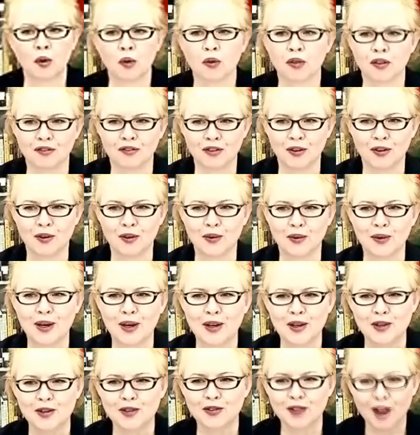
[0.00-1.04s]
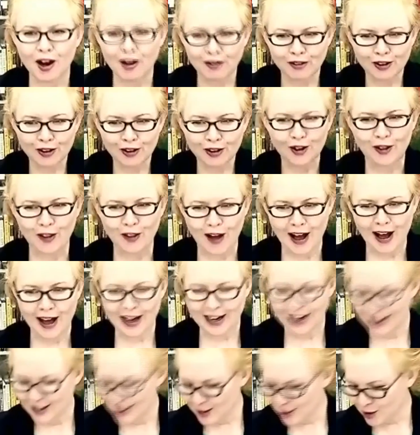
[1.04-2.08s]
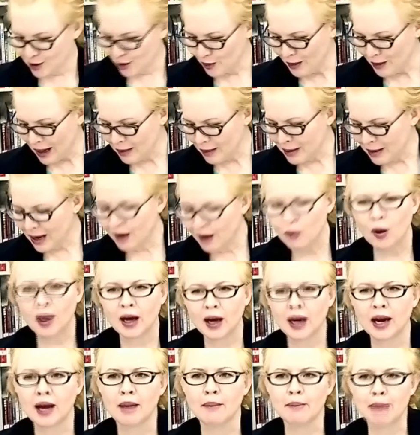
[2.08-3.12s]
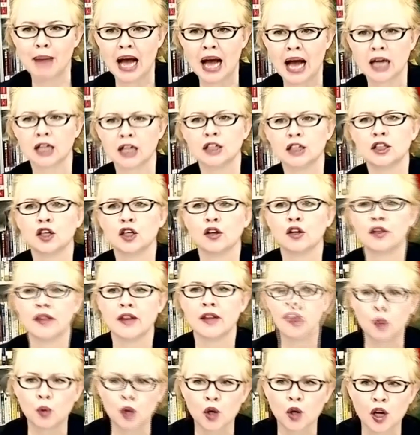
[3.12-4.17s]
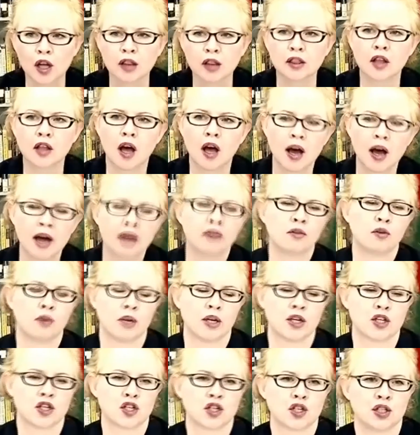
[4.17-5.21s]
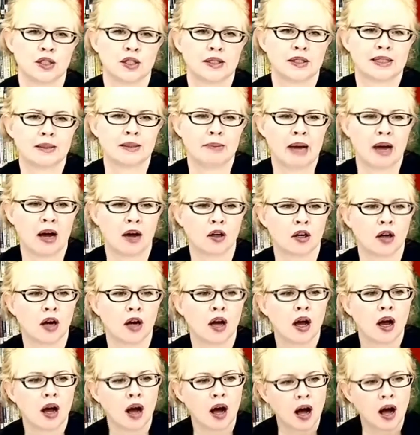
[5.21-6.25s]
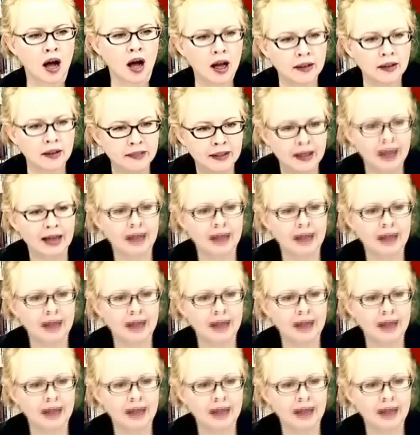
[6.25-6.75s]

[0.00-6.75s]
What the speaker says: of you. You've covered a lot, and so maybe I want to unpack a little. There were a lot of questions about online